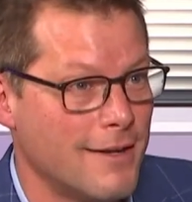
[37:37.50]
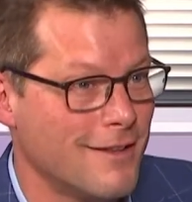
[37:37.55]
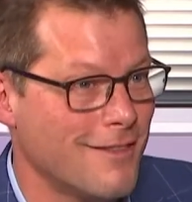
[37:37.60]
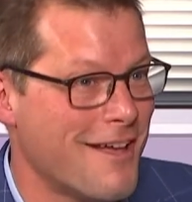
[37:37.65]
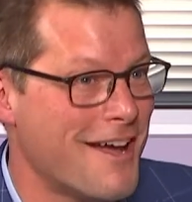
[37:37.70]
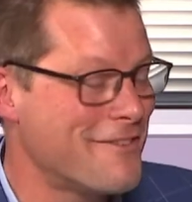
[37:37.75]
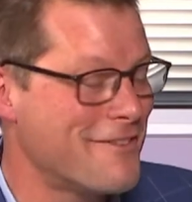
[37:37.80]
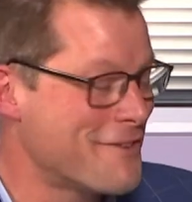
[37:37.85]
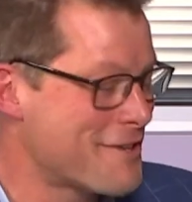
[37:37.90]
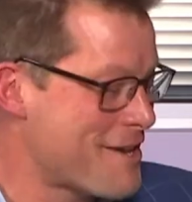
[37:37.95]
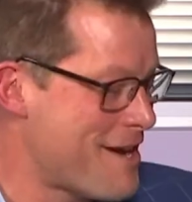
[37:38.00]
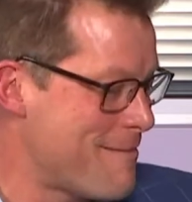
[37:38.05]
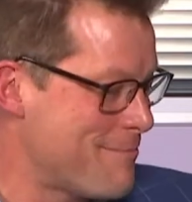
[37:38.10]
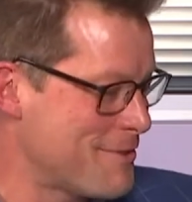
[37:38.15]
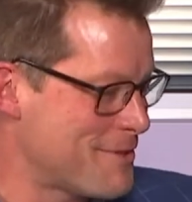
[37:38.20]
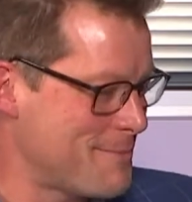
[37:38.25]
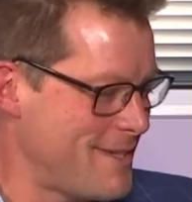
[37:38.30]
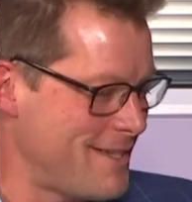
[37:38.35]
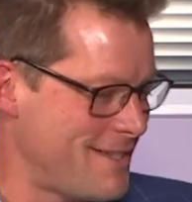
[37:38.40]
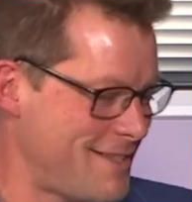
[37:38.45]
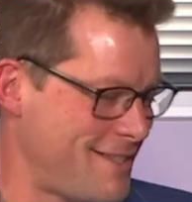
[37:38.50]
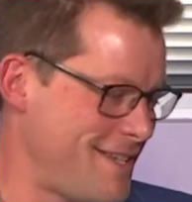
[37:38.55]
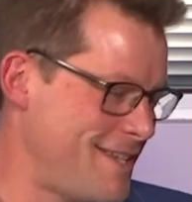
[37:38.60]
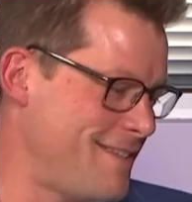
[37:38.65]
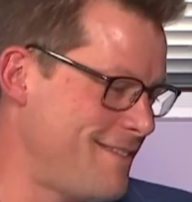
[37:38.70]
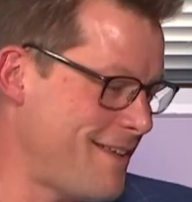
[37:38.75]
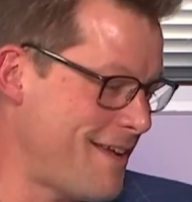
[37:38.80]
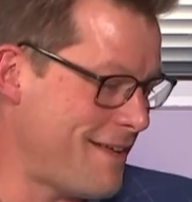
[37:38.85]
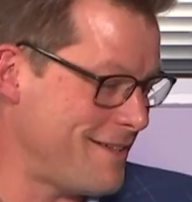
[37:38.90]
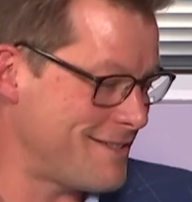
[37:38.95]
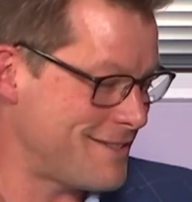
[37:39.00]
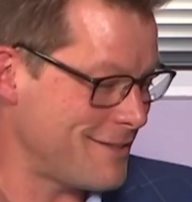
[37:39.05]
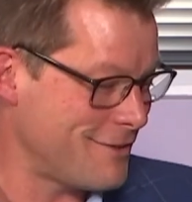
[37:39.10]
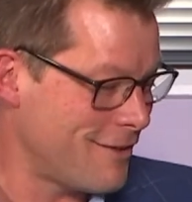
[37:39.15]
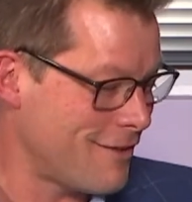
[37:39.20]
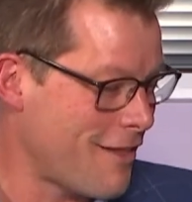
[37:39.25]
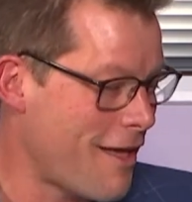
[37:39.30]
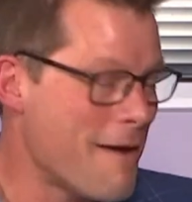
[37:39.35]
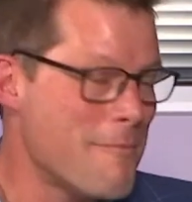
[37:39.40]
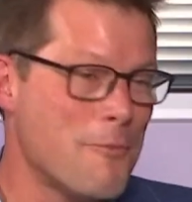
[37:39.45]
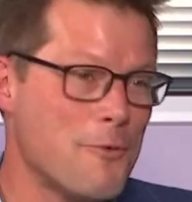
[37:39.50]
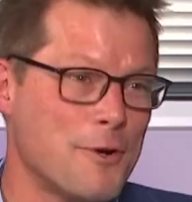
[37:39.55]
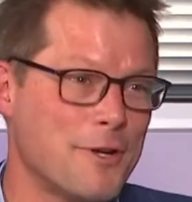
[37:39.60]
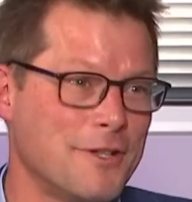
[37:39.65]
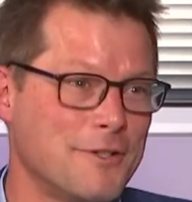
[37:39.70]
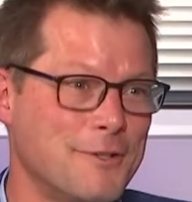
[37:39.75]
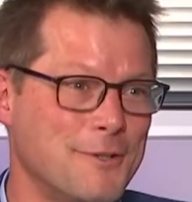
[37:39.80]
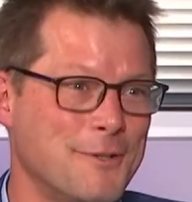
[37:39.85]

A lot of accomplishments and still a lot more to do.